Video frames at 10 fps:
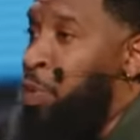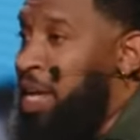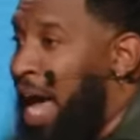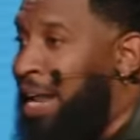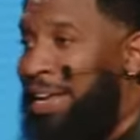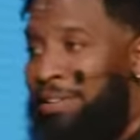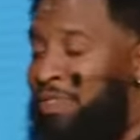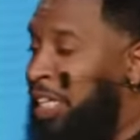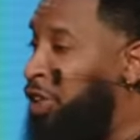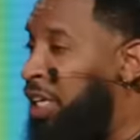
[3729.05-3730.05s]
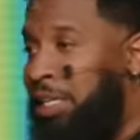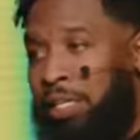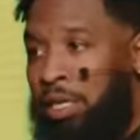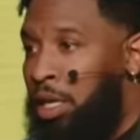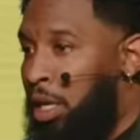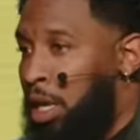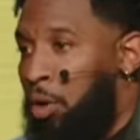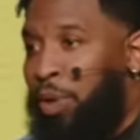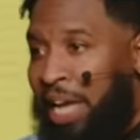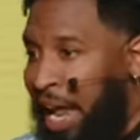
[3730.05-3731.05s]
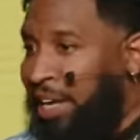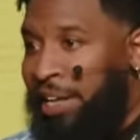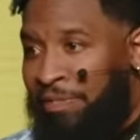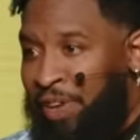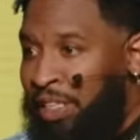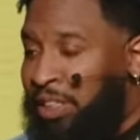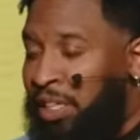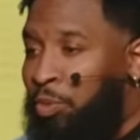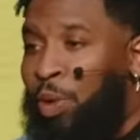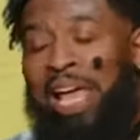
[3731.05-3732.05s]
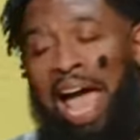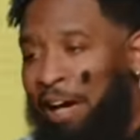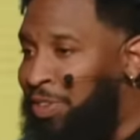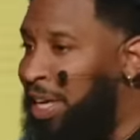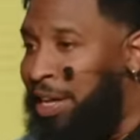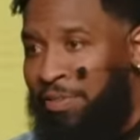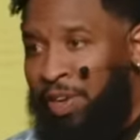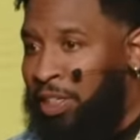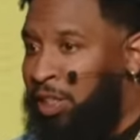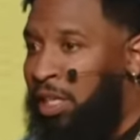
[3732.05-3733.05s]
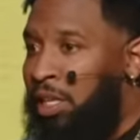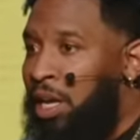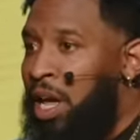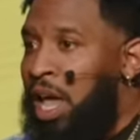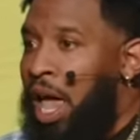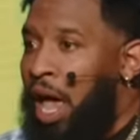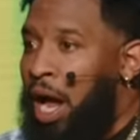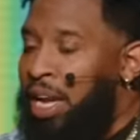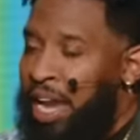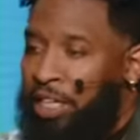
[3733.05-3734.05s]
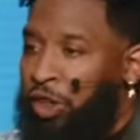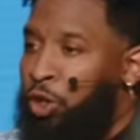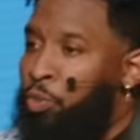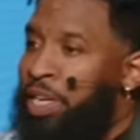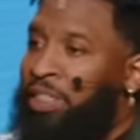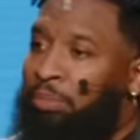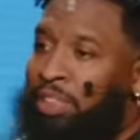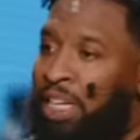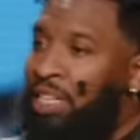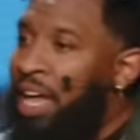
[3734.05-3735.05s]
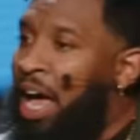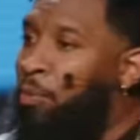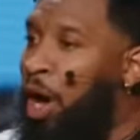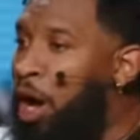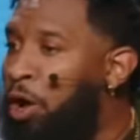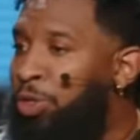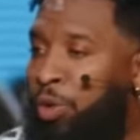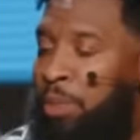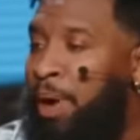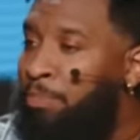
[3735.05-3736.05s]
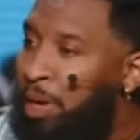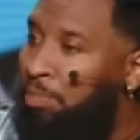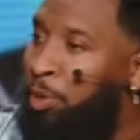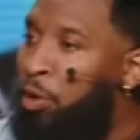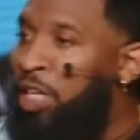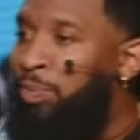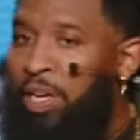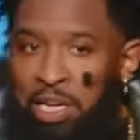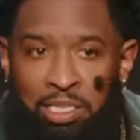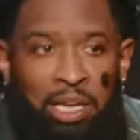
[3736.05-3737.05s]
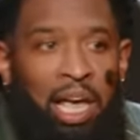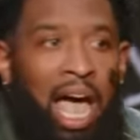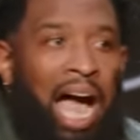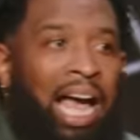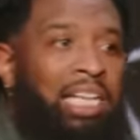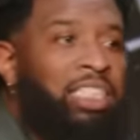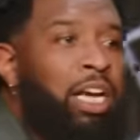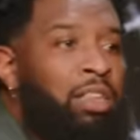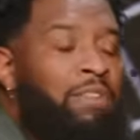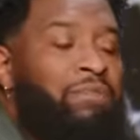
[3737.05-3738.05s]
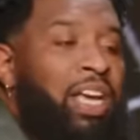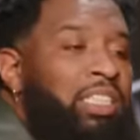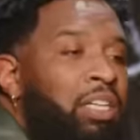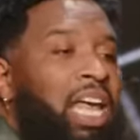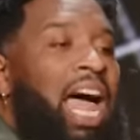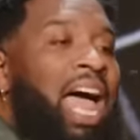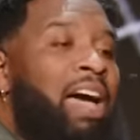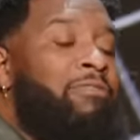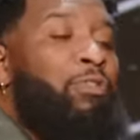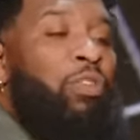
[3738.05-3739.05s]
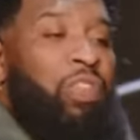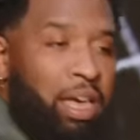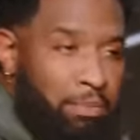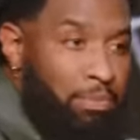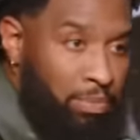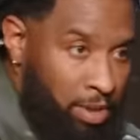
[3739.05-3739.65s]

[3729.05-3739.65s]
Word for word: We got to get a vision. We got to get a vision. We have to get a vision. In the next two weeks, I'm sitting down with all three of my big boys because I got to share the vision that I have for them.